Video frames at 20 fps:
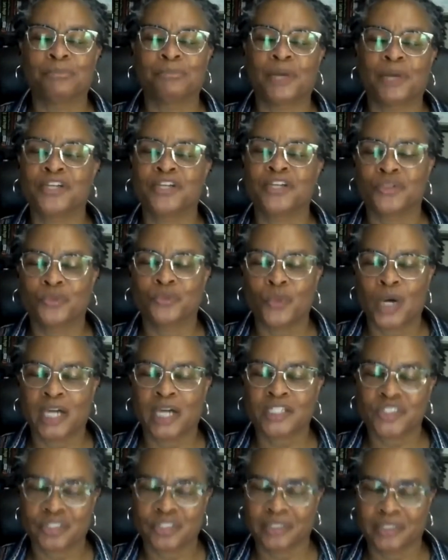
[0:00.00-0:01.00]
March on
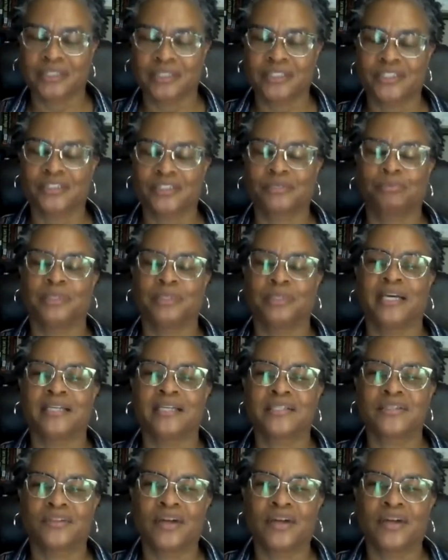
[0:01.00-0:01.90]
Washington took place